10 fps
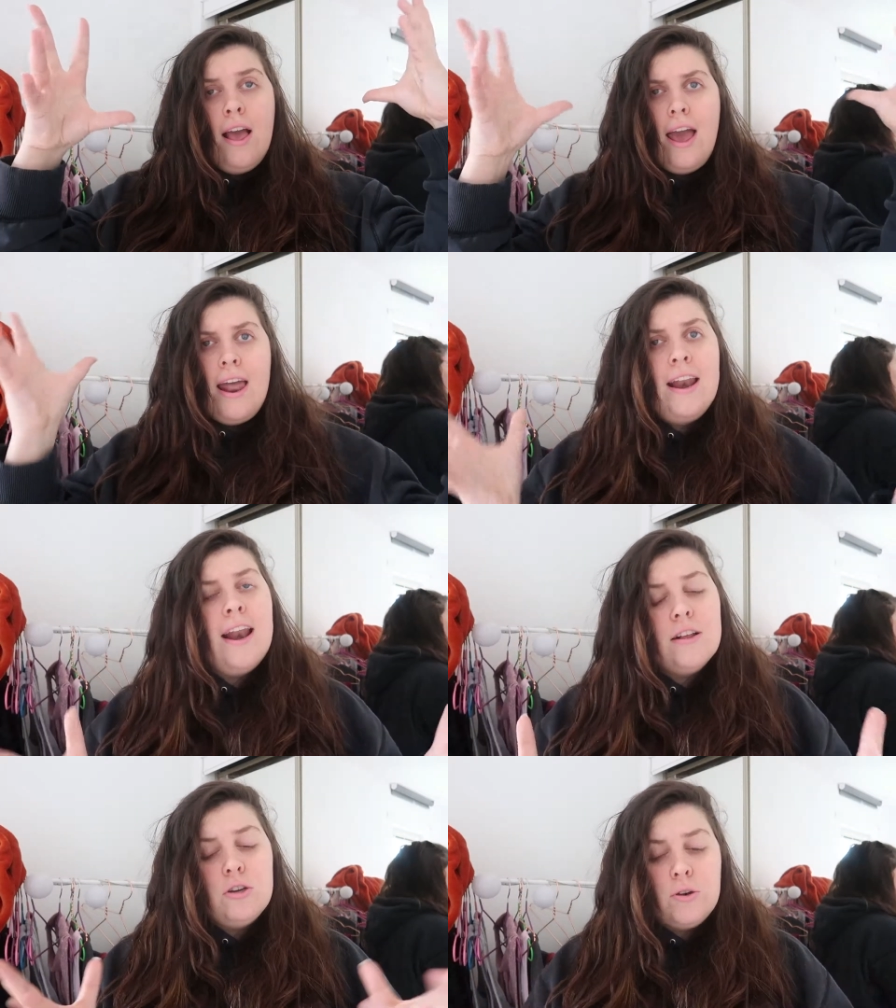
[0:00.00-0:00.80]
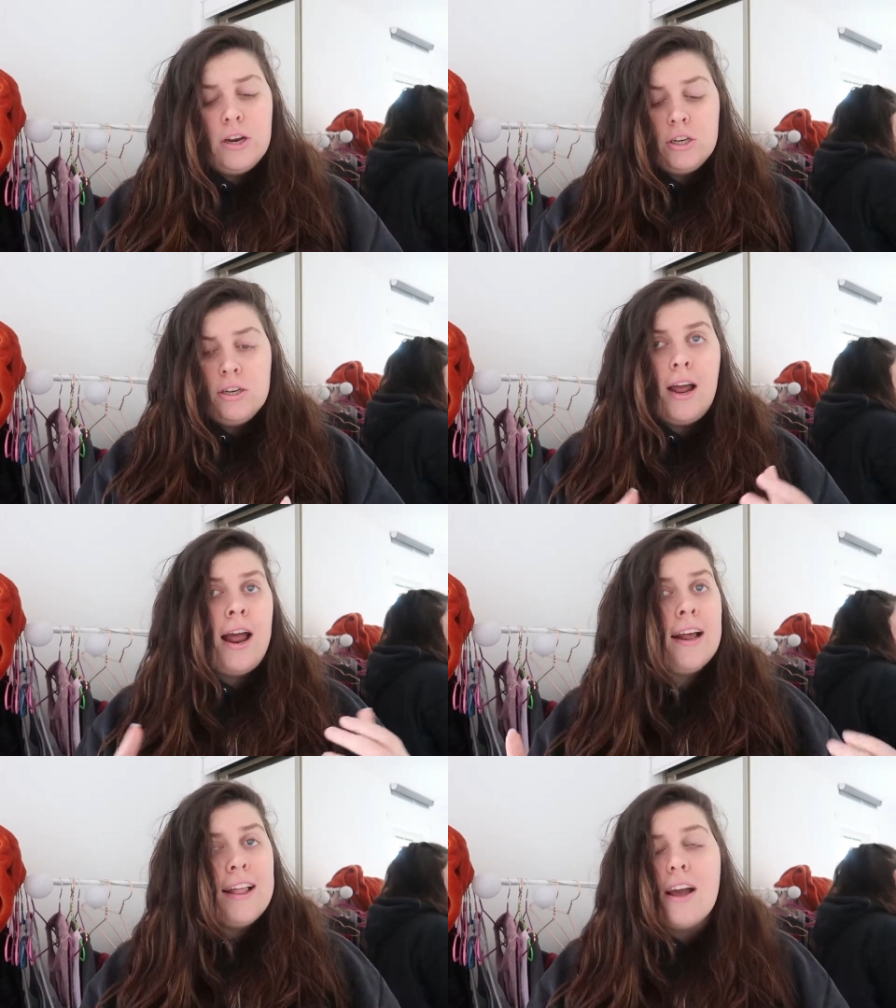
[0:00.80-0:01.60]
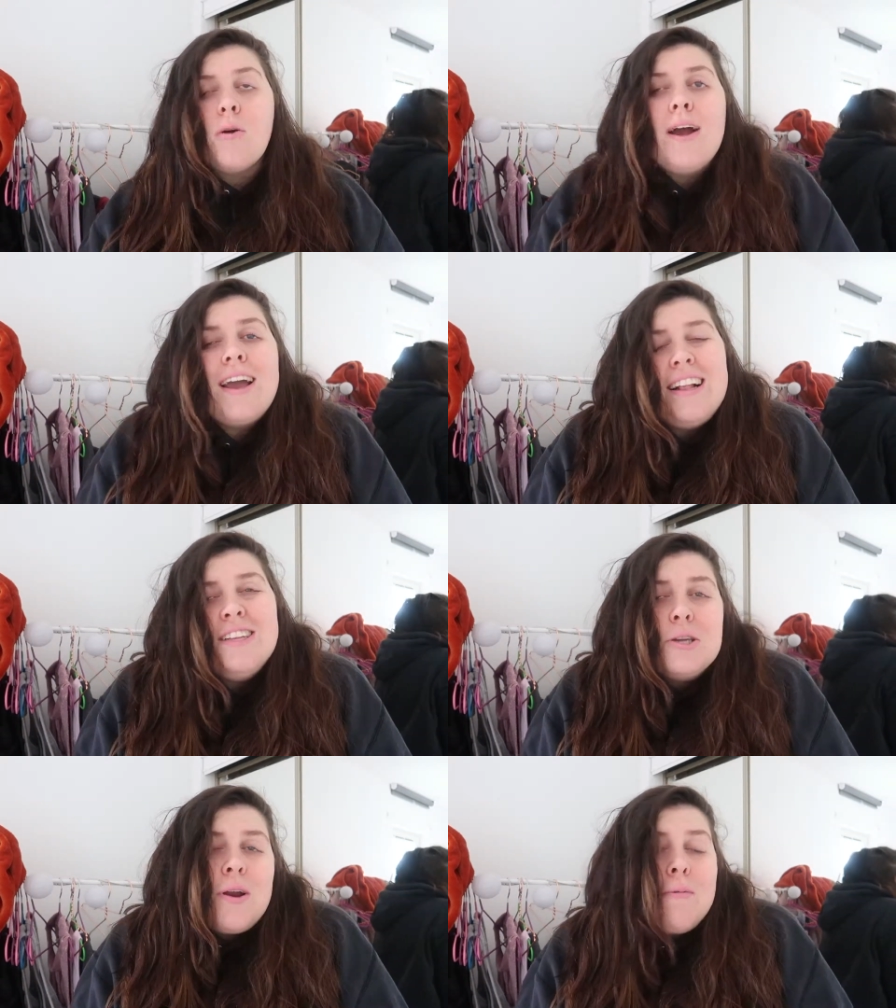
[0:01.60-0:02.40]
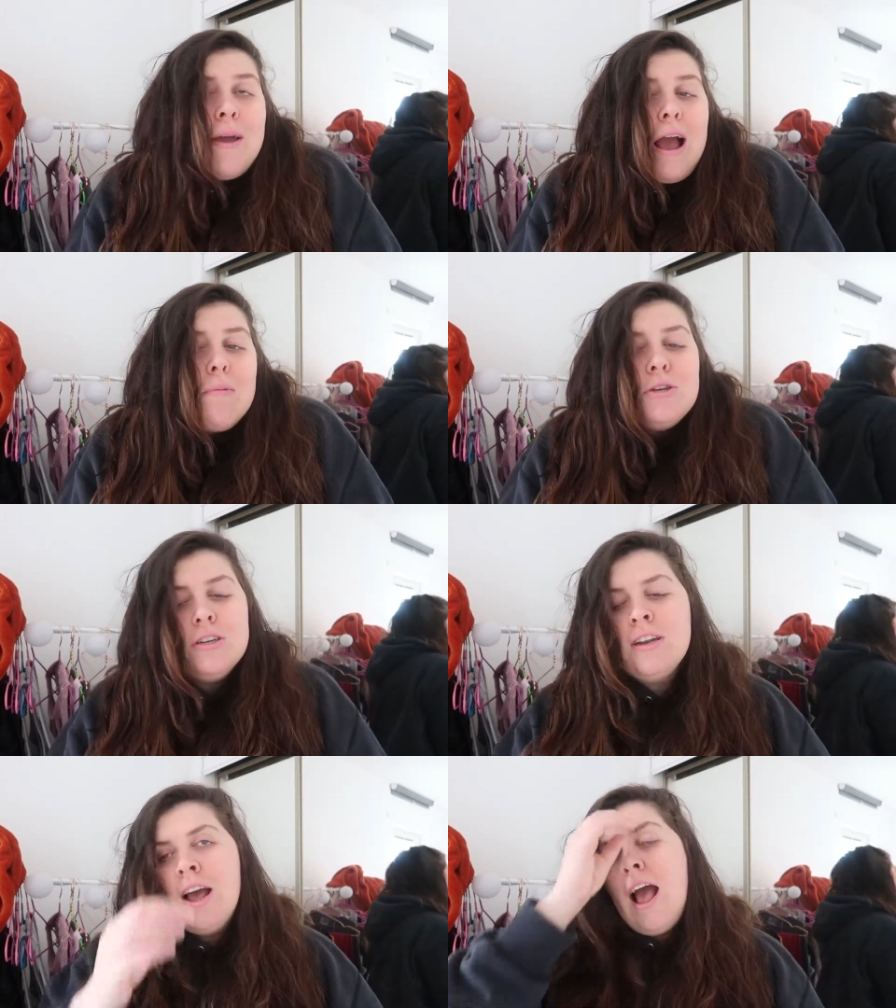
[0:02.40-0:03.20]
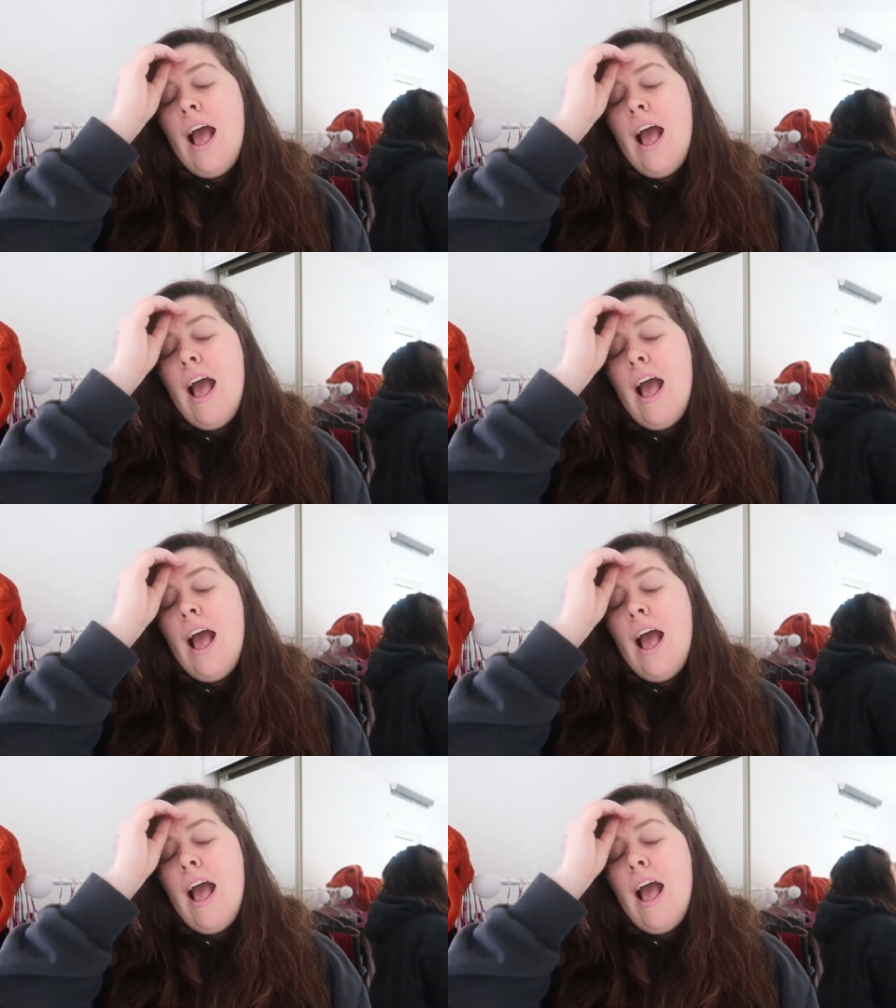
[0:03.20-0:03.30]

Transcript: in an illustration and a quick Instagram caption.